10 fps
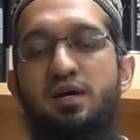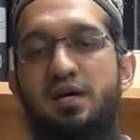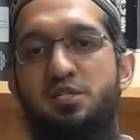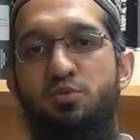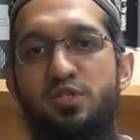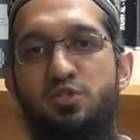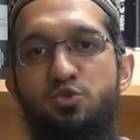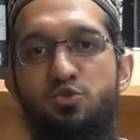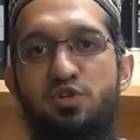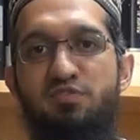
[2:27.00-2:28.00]
I just
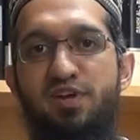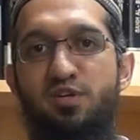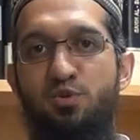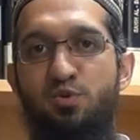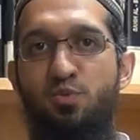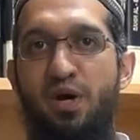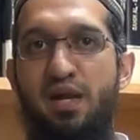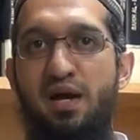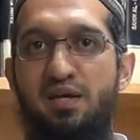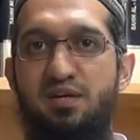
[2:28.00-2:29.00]
wanted you to reflect on
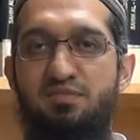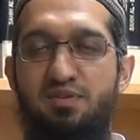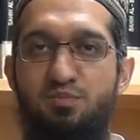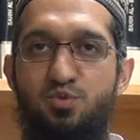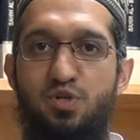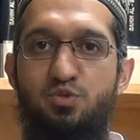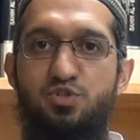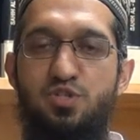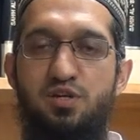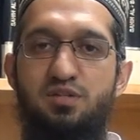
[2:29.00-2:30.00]
one ayah from Surah
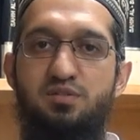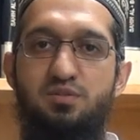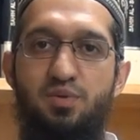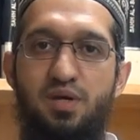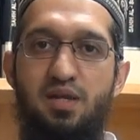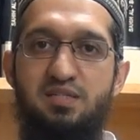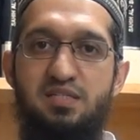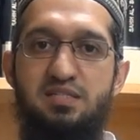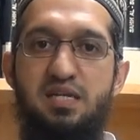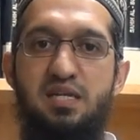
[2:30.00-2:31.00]
Al-Sharh where Allah
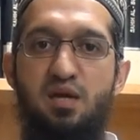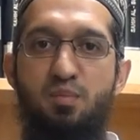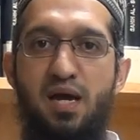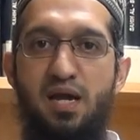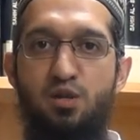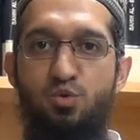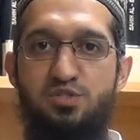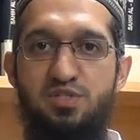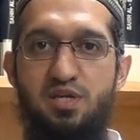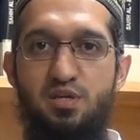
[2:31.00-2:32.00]
says, "Inna ma'al
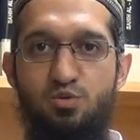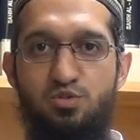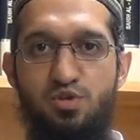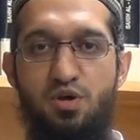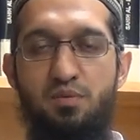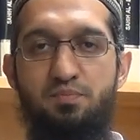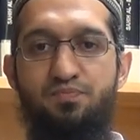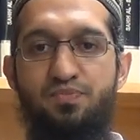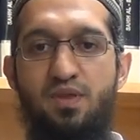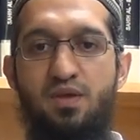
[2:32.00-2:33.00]
usri yusra,"
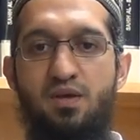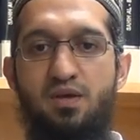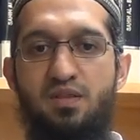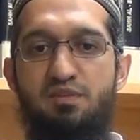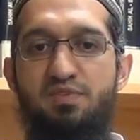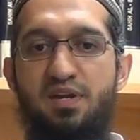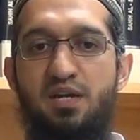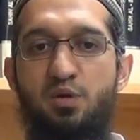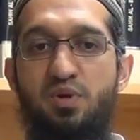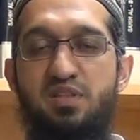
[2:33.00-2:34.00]
that
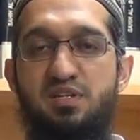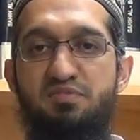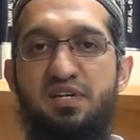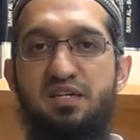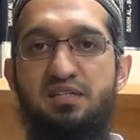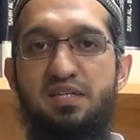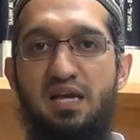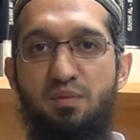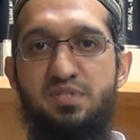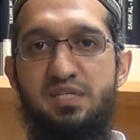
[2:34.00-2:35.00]
verily with difficulty
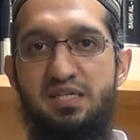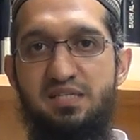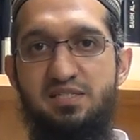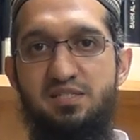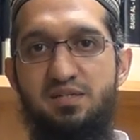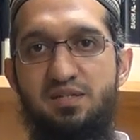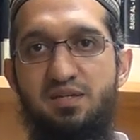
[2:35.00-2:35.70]
comes ease.